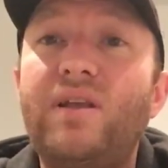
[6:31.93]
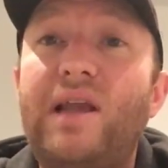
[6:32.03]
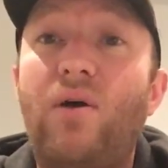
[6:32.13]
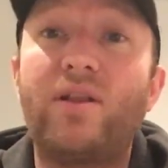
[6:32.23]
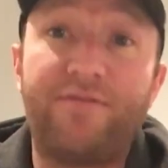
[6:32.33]

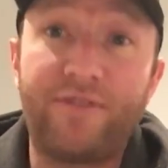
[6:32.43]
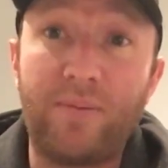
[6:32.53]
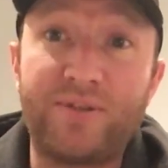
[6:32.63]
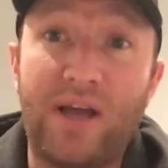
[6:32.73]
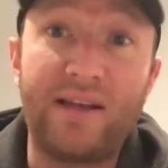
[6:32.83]
on the
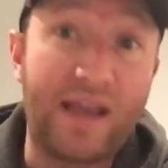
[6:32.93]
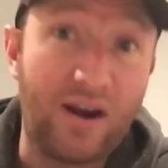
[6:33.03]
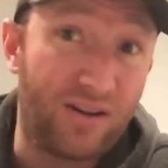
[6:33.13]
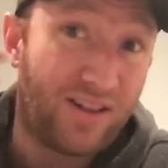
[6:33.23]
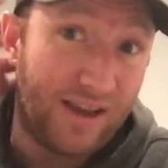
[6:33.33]
flip side,
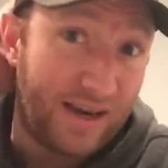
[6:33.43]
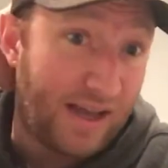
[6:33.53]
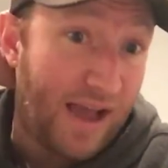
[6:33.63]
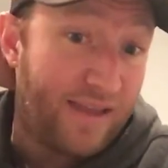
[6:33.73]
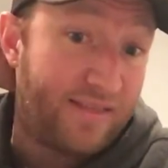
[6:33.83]

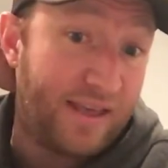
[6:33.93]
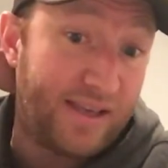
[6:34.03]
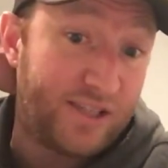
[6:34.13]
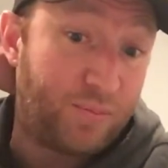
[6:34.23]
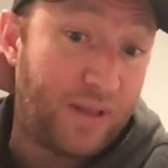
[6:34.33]
Carolina, I
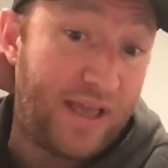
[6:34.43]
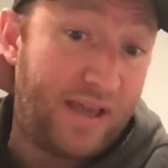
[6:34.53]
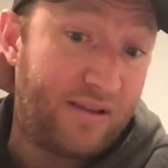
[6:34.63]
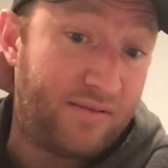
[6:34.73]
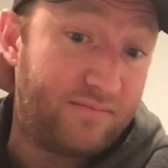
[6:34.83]
think, is
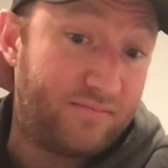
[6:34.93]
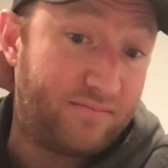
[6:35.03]
playing